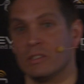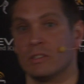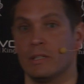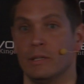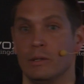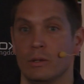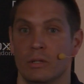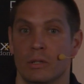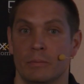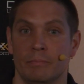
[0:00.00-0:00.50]
and
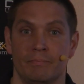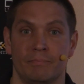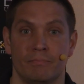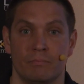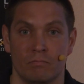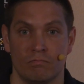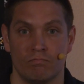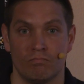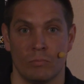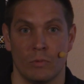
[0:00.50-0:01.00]
scale them?
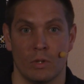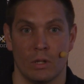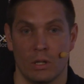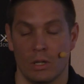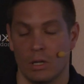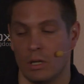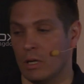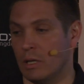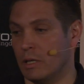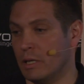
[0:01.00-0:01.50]

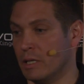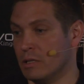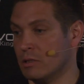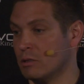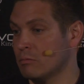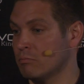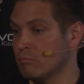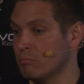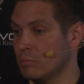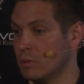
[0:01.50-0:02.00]

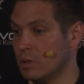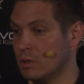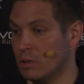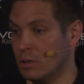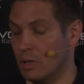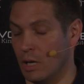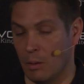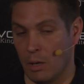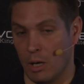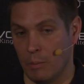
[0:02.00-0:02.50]
Yes.
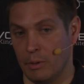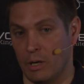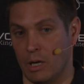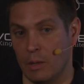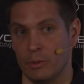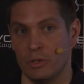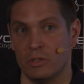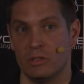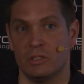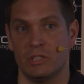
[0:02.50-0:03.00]

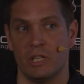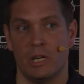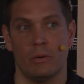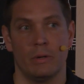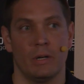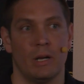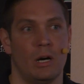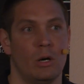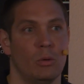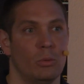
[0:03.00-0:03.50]
I'll be
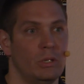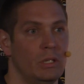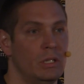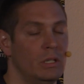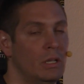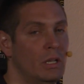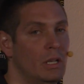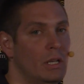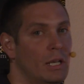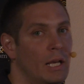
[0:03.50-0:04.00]
sharing how
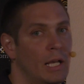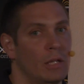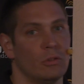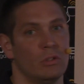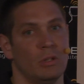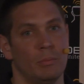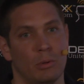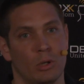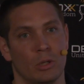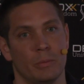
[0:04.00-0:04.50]
we handle
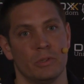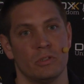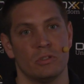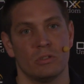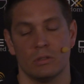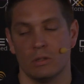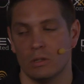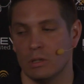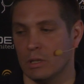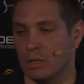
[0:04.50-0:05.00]

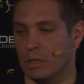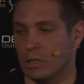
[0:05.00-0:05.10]
deployments